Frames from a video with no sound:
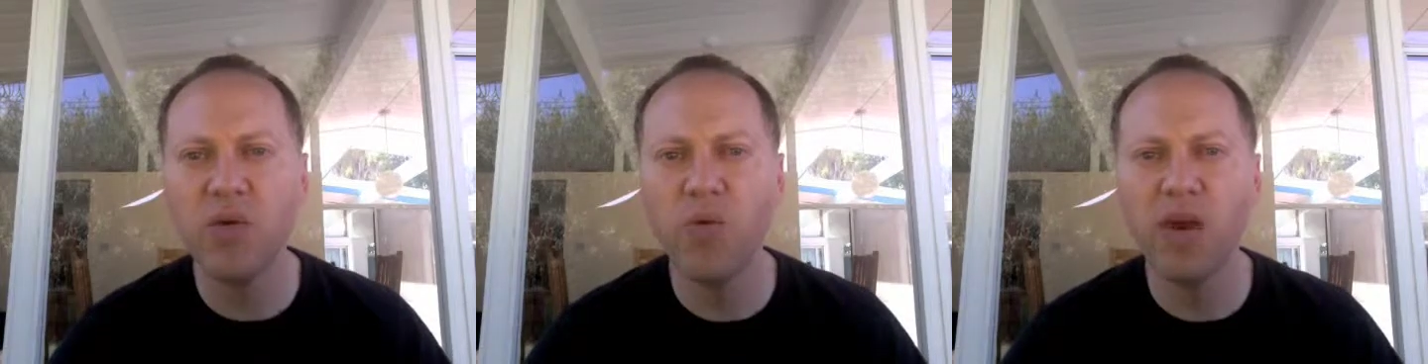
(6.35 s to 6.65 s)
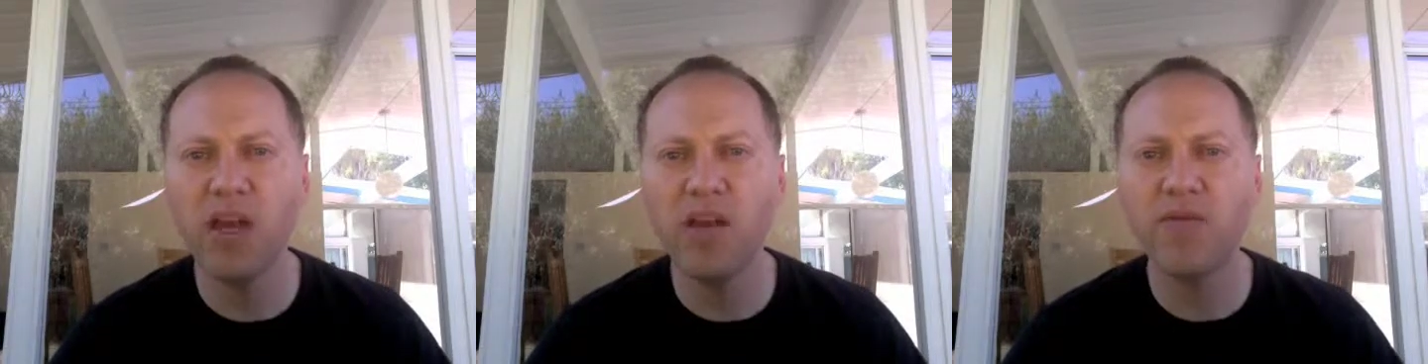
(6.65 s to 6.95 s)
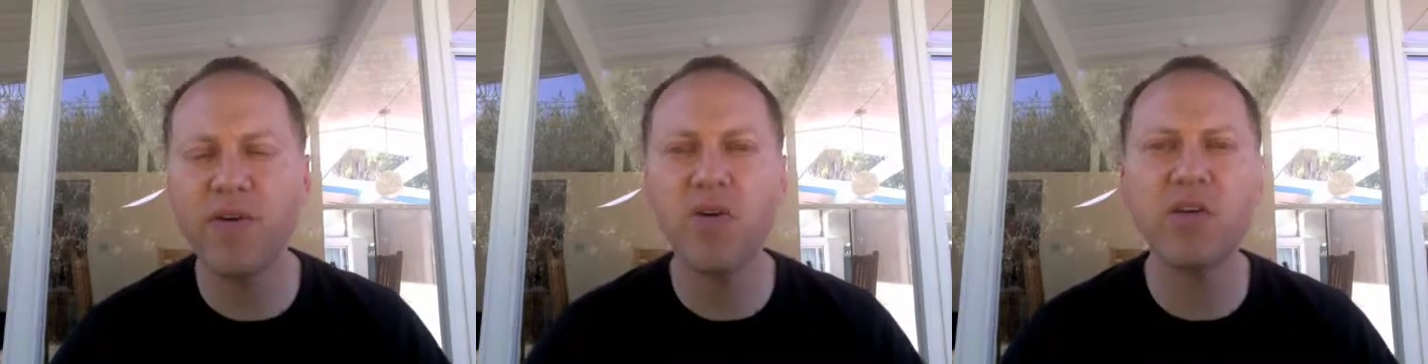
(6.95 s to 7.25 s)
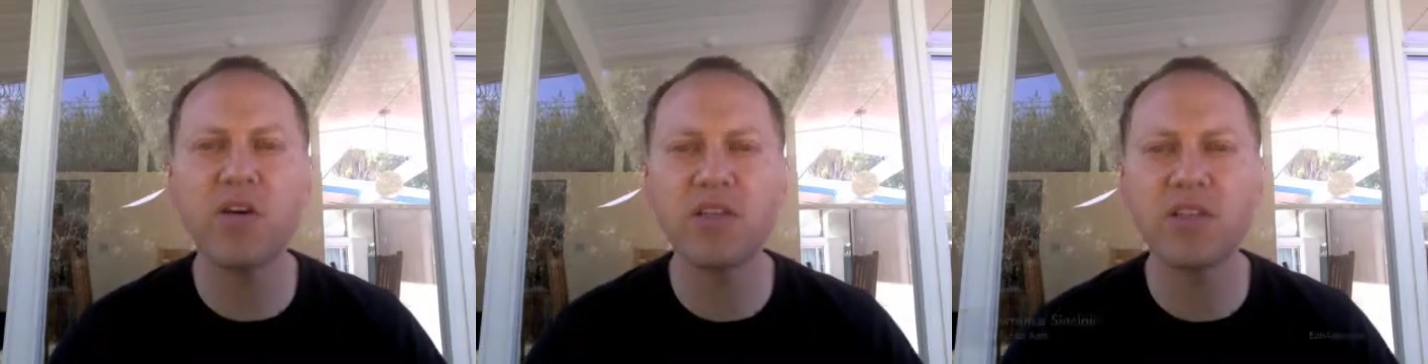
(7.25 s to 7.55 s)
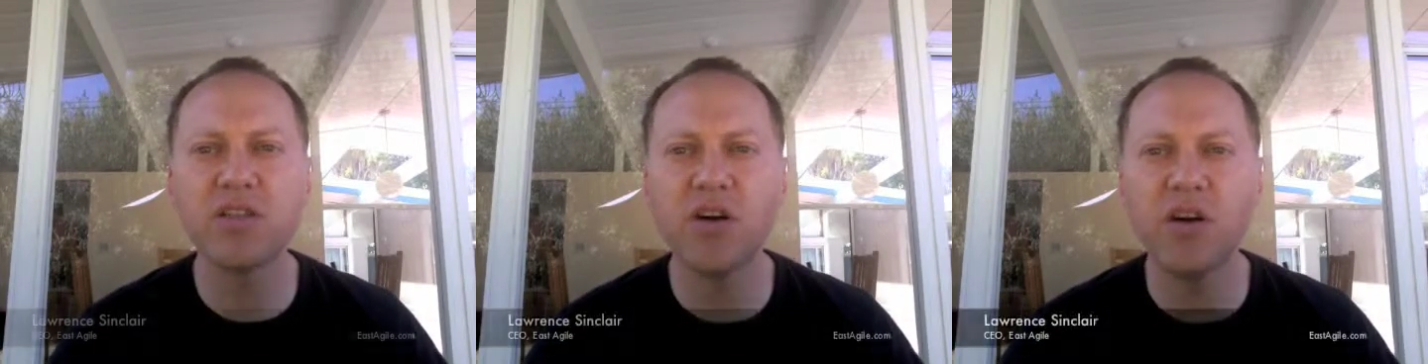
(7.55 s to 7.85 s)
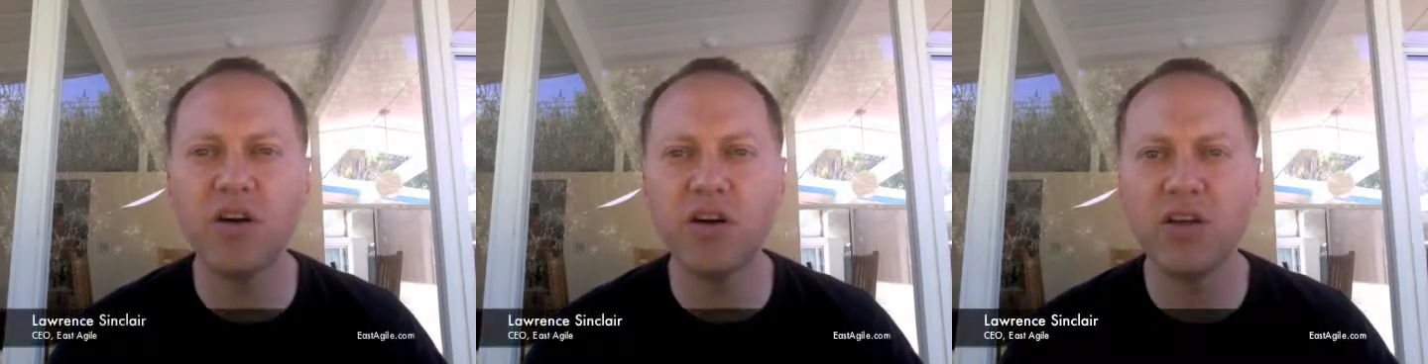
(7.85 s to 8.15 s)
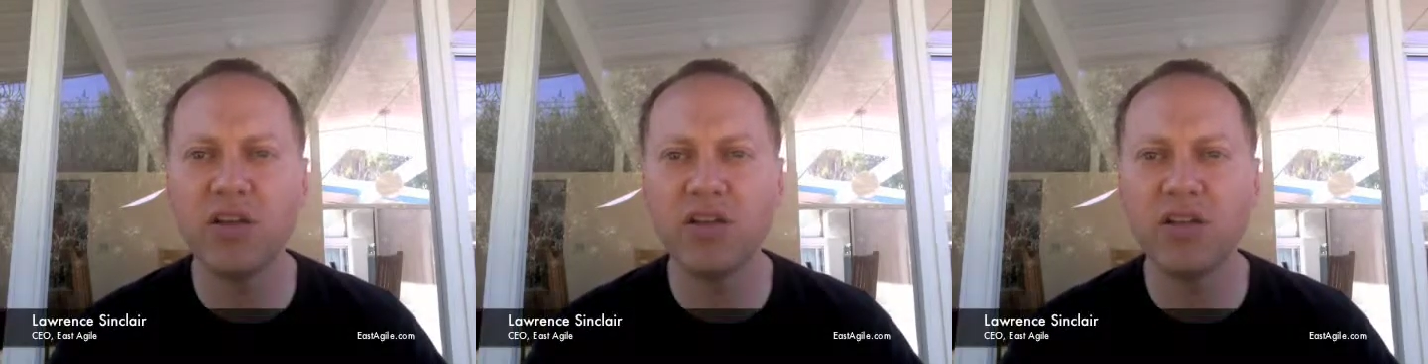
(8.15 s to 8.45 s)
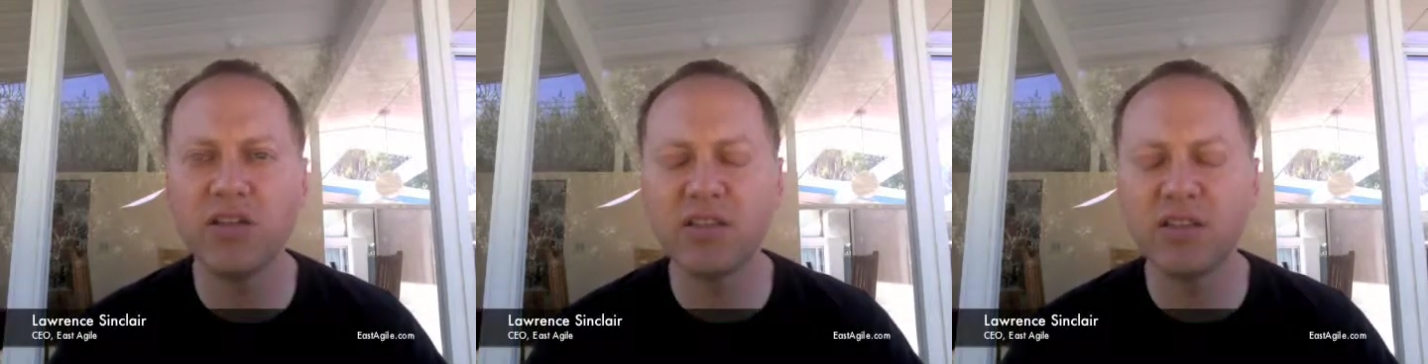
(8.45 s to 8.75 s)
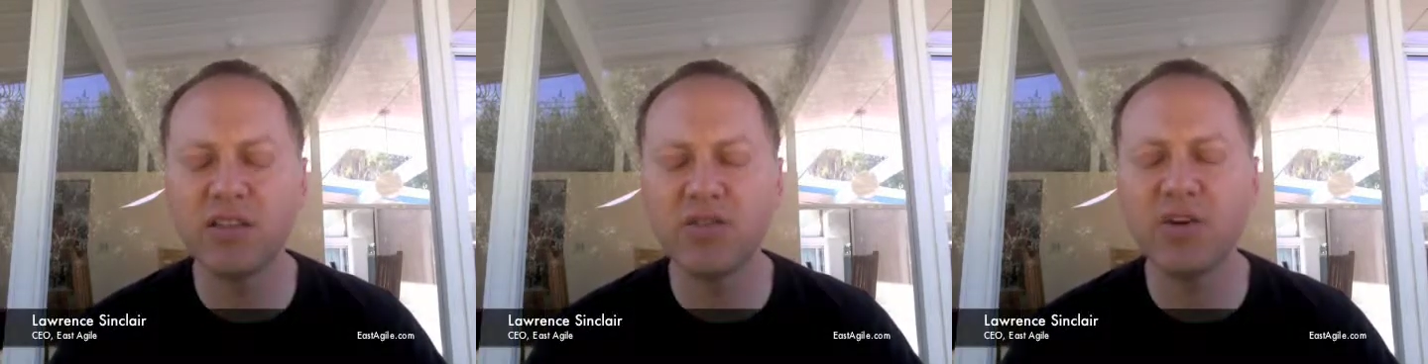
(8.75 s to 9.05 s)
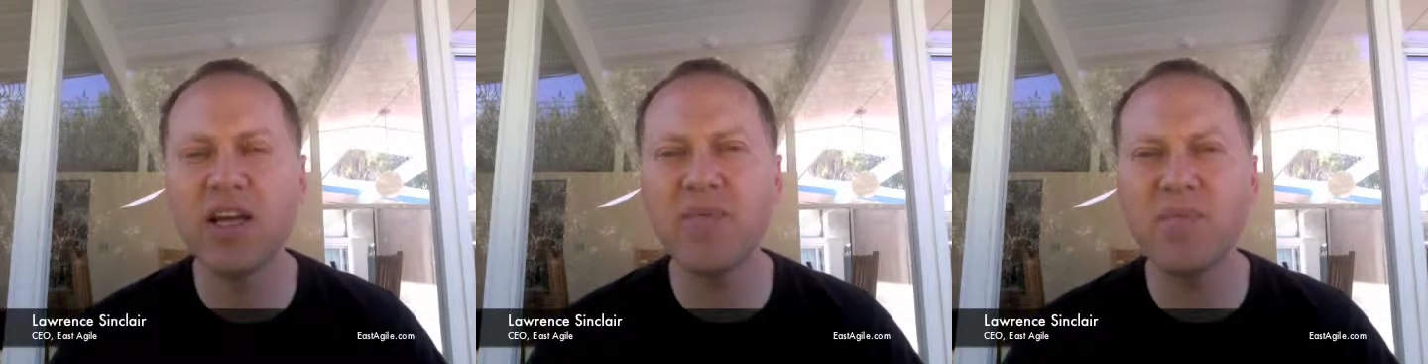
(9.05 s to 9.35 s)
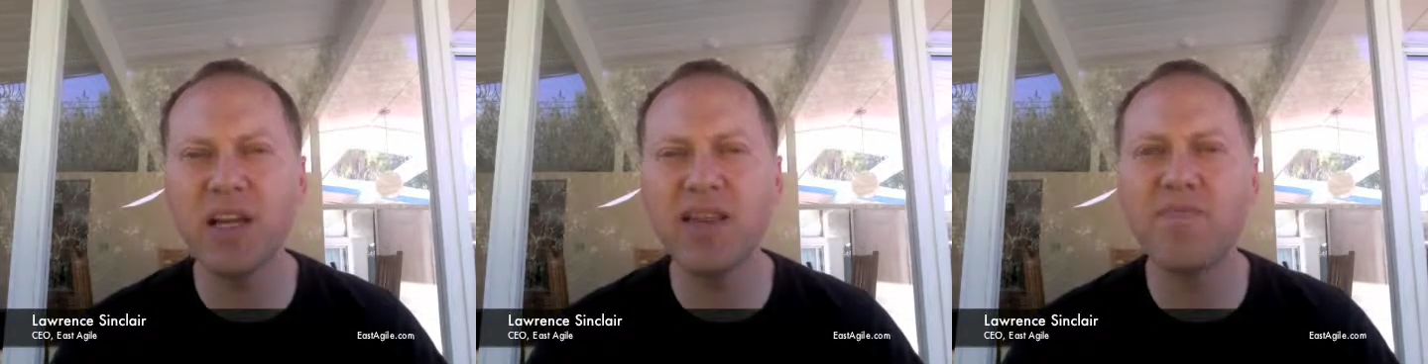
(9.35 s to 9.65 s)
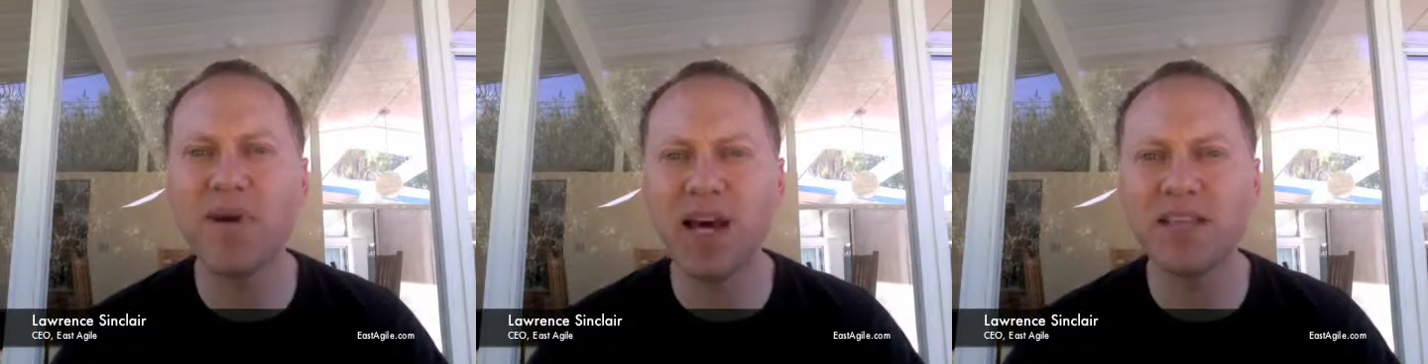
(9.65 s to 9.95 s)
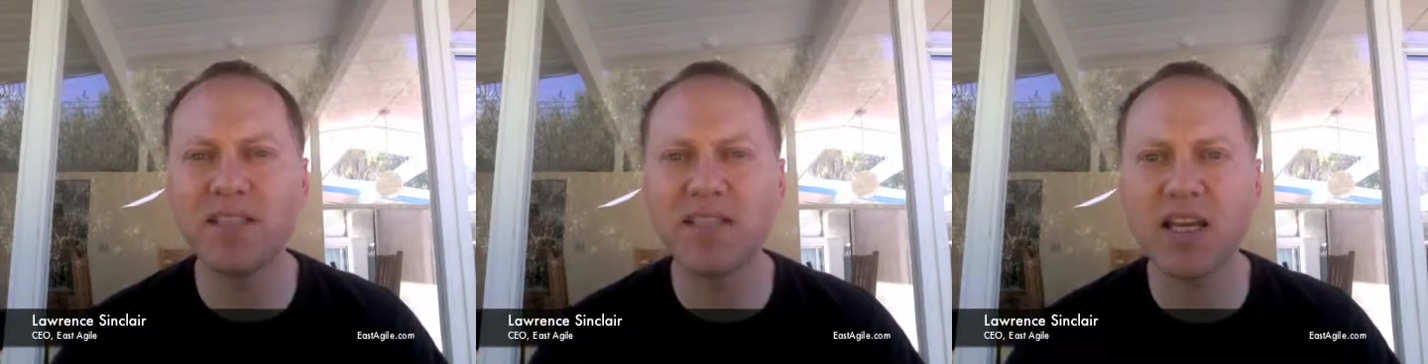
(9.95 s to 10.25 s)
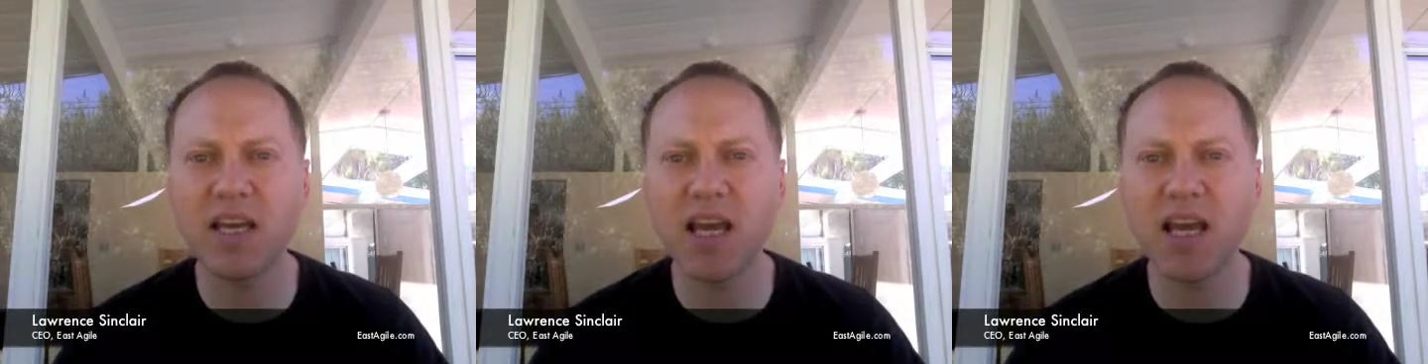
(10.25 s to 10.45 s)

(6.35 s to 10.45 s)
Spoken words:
we focus on trying to be the best